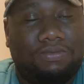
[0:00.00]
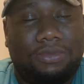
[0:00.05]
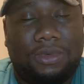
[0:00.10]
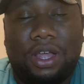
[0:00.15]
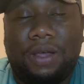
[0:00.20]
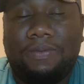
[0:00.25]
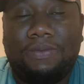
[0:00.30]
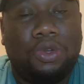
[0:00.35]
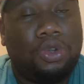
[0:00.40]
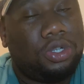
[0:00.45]

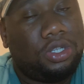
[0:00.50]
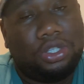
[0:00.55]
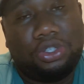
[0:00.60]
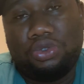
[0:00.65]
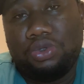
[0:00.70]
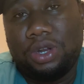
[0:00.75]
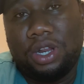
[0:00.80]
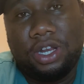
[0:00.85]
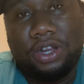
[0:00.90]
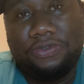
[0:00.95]
a
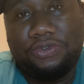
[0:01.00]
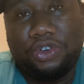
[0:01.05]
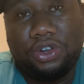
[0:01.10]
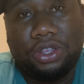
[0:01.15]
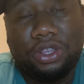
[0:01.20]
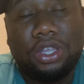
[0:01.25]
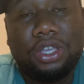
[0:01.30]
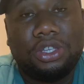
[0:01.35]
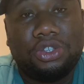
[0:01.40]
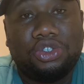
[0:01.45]
multitude of
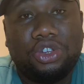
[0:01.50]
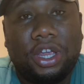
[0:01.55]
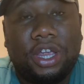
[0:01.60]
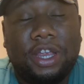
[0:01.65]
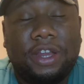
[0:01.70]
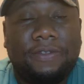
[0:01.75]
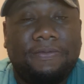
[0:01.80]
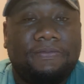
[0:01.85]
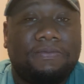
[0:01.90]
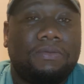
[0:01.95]
different things,
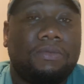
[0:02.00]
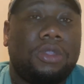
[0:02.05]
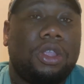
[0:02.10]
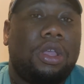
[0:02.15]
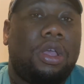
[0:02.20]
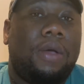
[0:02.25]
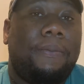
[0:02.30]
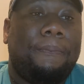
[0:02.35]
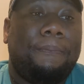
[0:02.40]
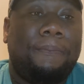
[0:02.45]
right?
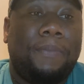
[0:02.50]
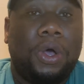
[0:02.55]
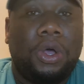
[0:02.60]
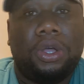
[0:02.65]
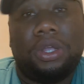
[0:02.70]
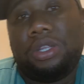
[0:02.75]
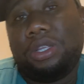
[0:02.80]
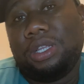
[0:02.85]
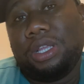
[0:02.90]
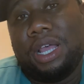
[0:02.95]

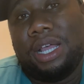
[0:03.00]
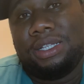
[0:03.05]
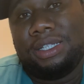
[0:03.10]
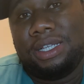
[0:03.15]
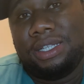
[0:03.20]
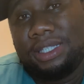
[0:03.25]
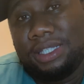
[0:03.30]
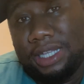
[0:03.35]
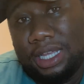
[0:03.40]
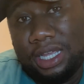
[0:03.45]
But as I
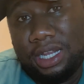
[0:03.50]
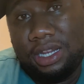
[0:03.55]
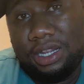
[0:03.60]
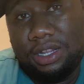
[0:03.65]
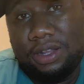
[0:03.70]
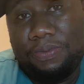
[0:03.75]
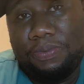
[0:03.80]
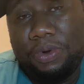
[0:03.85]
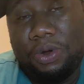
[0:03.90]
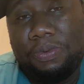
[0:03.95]
said,
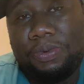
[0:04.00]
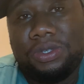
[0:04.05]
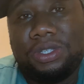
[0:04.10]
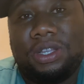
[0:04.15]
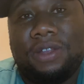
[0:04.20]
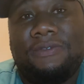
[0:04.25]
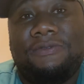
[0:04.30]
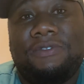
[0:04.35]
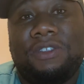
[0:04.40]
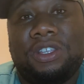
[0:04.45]
the purpose
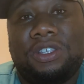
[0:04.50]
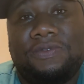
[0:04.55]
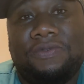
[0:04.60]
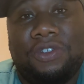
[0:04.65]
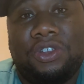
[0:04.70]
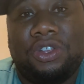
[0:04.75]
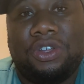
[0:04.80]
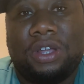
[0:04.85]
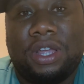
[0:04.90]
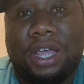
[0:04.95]
of this
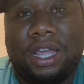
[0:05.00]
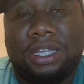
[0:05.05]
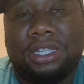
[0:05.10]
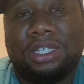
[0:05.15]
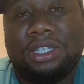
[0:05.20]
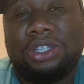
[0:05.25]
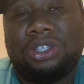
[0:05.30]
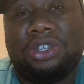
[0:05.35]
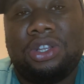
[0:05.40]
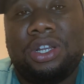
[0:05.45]
video, guys,
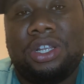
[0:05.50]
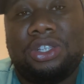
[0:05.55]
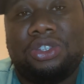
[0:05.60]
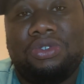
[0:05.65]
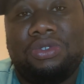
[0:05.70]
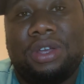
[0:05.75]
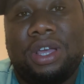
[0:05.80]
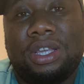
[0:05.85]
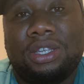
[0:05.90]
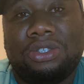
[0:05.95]
is to let
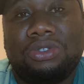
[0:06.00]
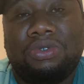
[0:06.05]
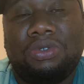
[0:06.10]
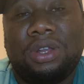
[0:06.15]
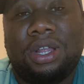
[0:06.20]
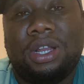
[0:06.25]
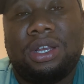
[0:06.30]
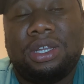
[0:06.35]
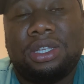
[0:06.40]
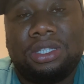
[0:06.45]
you guys know
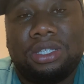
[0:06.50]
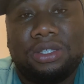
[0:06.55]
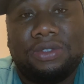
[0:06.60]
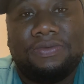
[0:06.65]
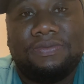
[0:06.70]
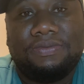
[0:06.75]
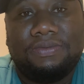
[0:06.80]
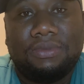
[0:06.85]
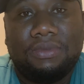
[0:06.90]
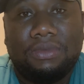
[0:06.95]
that,
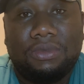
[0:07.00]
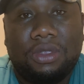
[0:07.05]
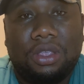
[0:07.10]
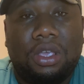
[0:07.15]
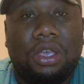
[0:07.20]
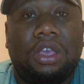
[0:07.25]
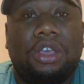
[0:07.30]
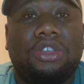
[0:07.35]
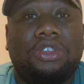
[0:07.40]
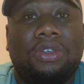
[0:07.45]
listen,
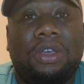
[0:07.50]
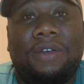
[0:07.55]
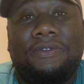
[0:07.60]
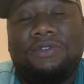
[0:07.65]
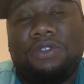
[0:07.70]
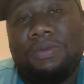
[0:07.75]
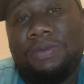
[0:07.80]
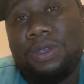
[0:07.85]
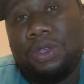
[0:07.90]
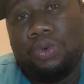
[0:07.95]
you have
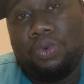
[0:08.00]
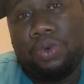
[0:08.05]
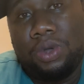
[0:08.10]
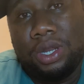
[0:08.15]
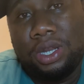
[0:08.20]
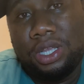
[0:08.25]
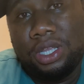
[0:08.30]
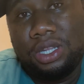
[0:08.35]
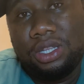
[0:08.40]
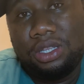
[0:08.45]
to be
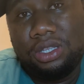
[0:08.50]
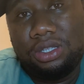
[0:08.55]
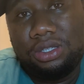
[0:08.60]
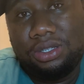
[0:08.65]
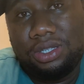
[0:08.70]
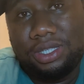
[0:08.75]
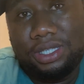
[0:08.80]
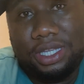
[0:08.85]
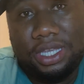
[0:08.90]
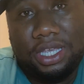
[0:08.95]
willing
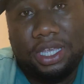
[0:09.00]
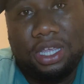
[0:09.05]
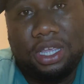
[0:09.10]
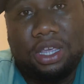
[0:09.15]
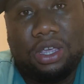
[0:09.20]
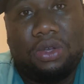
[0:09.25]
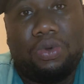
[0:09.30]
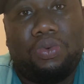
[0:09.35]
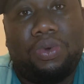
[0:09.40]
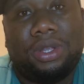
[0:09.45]
to take
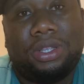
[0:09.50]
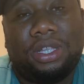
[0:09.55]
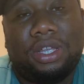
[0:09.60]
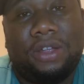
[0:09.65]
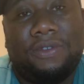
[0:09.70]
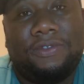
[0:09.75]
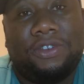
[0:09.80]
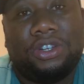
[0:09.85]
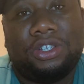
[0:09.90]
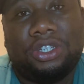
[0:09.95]

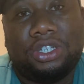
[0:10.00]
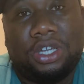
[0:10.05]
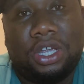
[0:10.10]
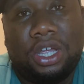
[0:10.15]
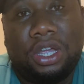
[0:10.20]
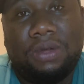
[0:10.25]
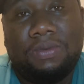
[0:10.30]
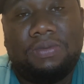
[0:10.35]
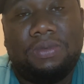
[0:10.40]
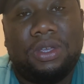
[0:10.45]
whatever
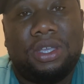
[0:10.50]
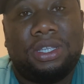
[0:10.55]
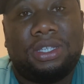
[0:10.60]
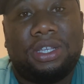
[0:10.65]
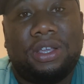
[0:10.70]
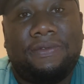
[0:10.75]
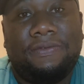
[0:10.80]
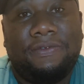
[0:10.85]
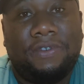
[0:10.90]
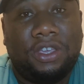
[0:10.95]
job is
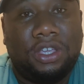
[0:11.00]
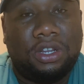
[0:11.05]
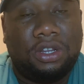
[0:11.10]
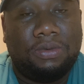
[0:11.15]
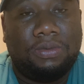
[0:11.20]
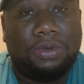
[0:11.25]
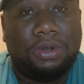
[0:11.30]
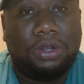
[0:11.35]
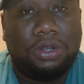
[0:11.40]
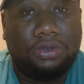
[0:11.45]

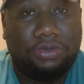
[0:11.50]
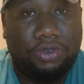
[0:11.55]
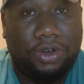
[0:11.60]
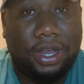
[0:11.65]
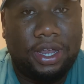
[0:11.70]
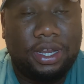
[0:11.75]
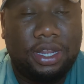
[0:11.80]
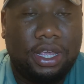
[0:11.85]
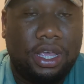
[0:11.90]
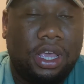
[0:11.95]
available,
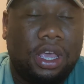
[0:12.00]
right?